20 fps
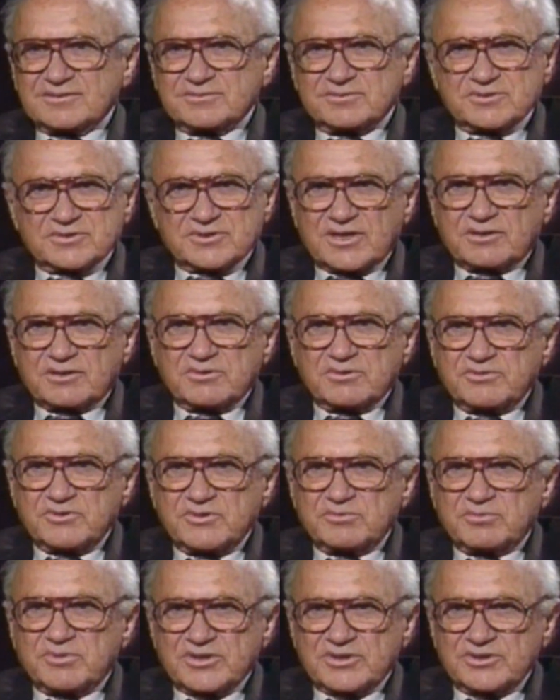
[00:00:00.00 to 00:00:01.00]
It was not
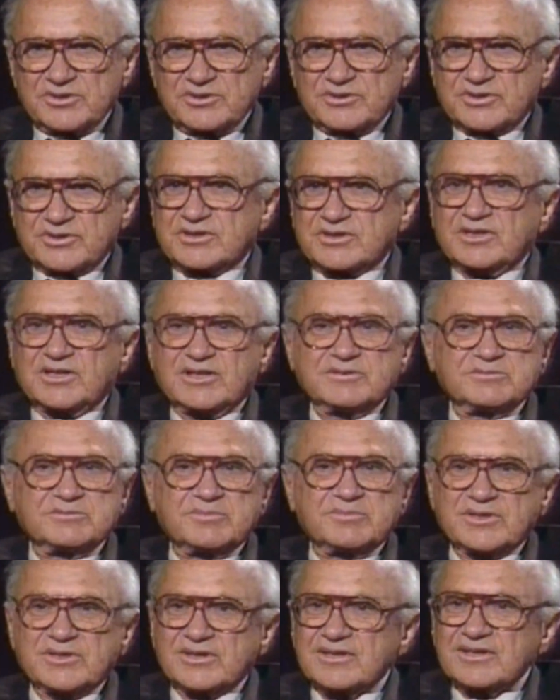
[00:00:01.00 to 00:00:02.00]
reviewed by the New York
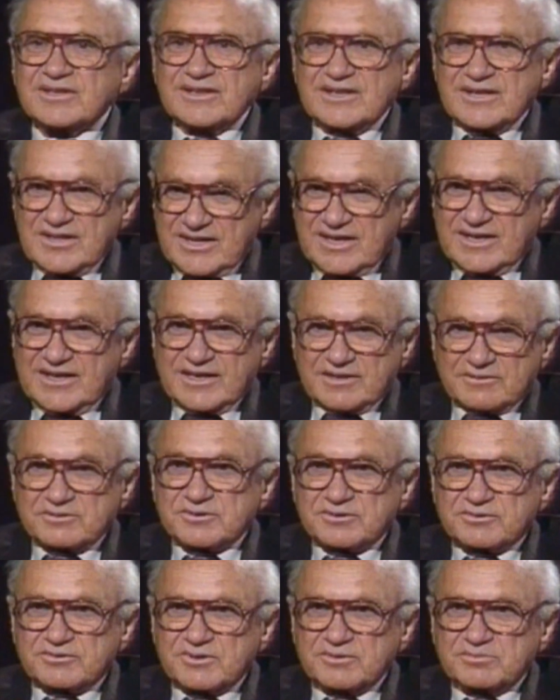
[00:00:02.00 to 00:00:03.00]
Times, by the then
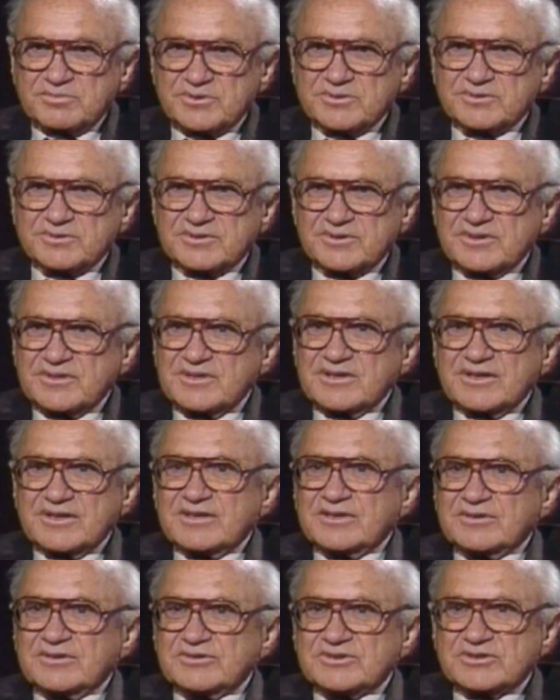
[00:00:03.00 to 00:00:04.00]
Herald Tribune,
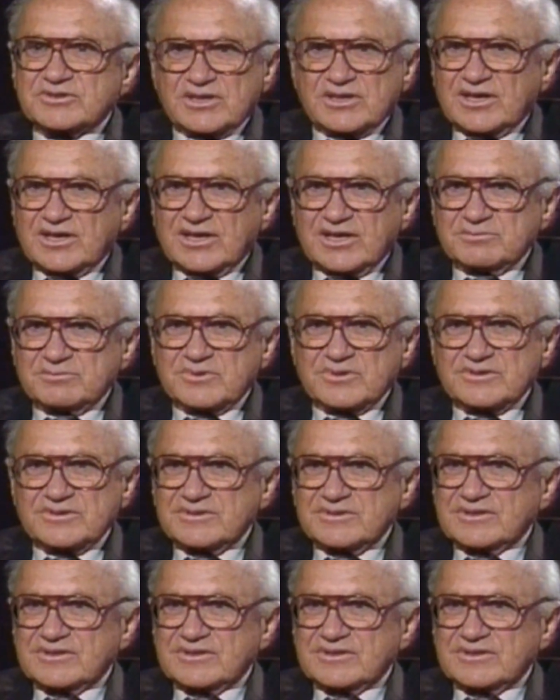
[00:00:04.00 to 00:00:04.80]
Time,